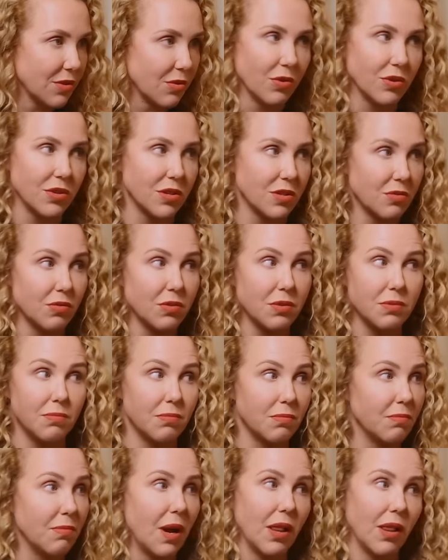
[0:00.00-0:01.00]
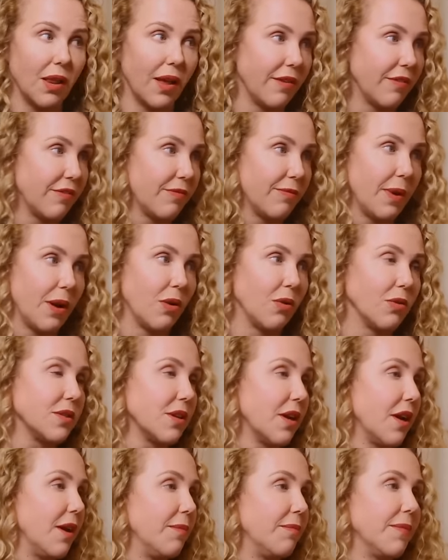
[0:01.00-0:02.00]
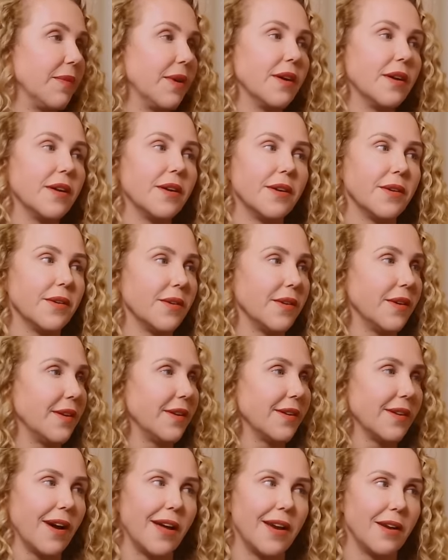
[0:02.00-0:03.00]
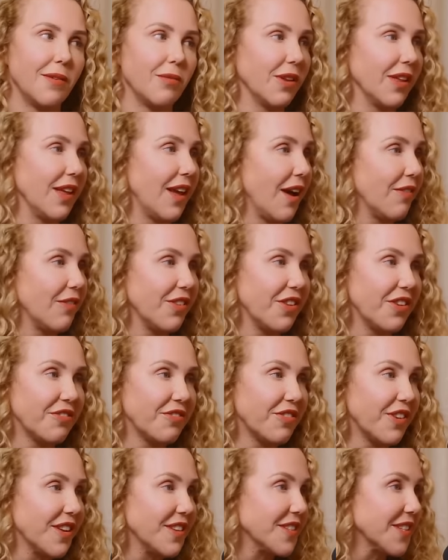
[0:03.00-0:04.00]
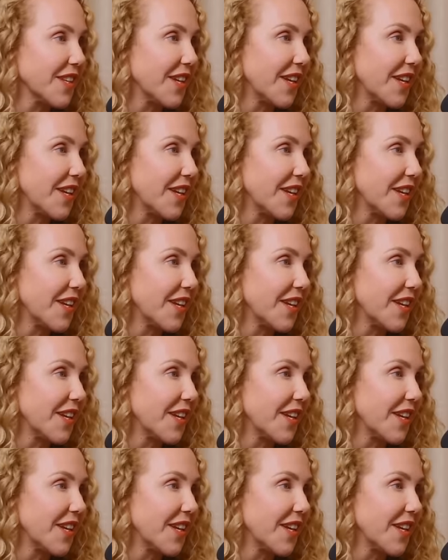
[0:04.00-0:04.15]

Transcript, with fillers: Mm-hmm. Horses was mm-hmm. my life. Yeah, you had the time. exact same. I didn't really have a lot of friends